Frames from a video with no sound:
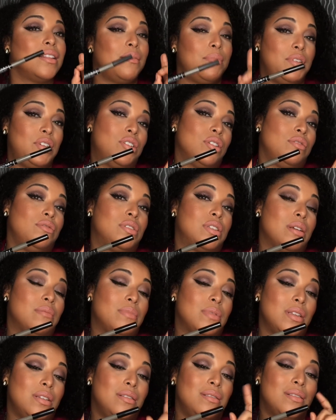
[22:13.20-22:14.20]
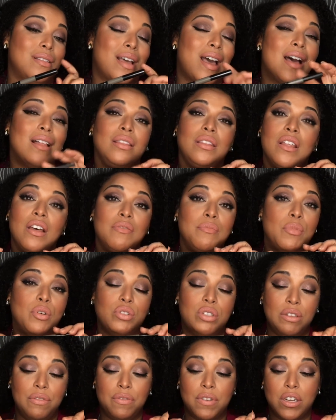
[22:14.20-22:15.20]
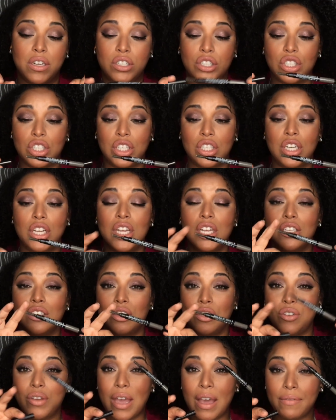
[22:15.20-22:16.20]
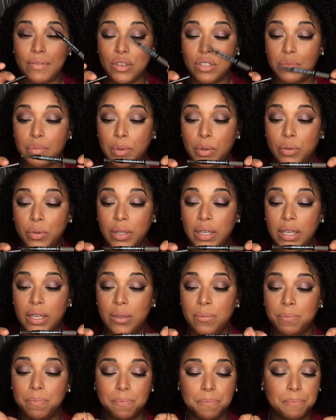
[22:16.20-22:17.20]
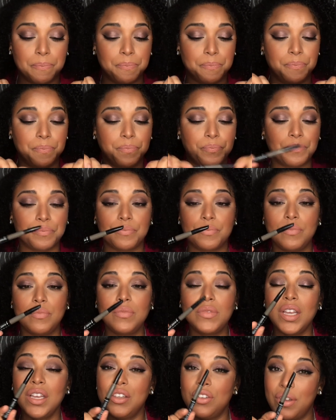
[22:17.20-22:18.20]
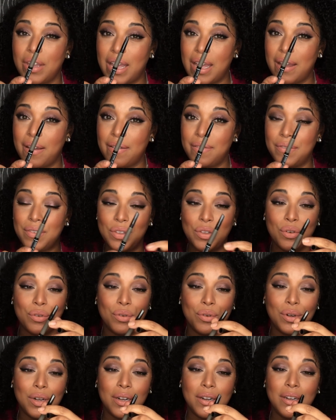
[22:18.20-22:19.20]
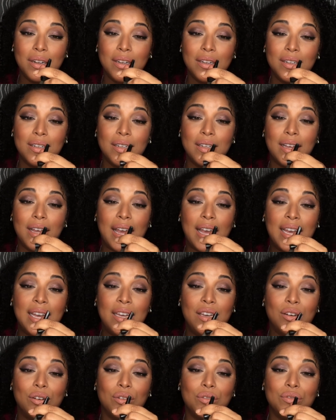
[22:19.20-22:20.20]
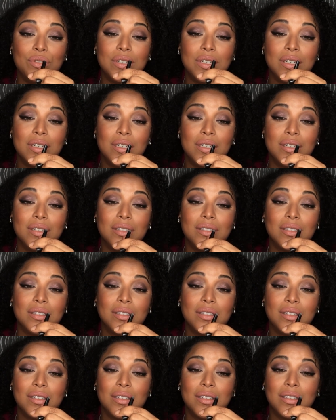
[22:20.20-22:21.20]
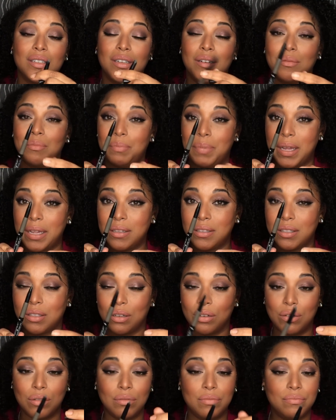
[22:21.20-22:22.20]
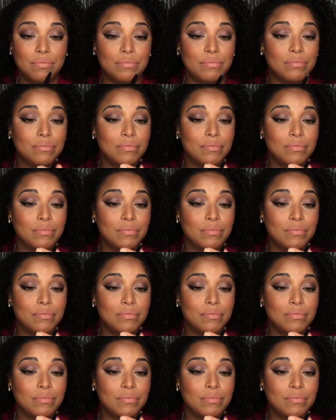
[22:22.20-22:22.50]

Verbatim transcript: Let me show you something. I love multifunction. So you have your spoolie, you have your angled pencil,